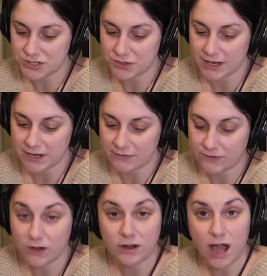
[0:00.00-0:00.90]
you, and
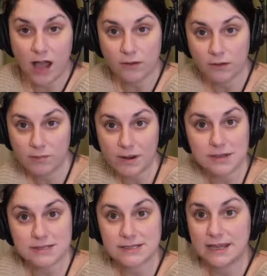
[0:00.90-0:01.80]
if you're an awkward
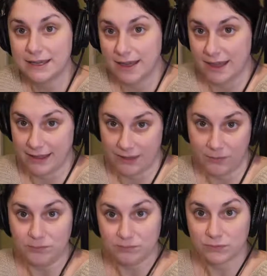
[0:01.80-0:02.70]
person like I
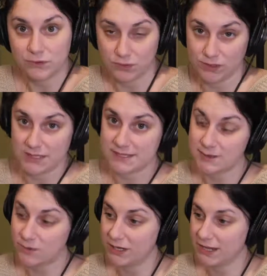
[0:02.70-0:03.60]
am, you need
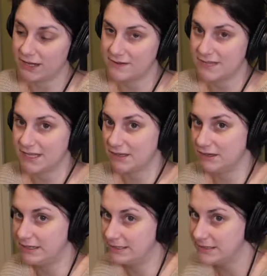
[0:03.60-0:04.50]
someone kind of saying
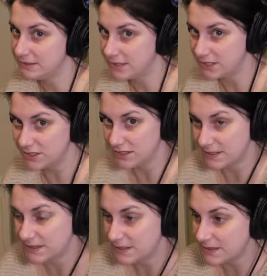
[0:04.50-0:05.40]
you need to do this, you
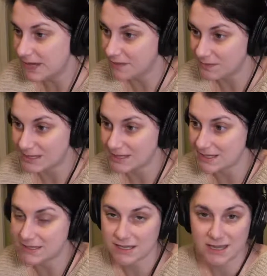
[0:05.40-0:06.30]
need to do that, because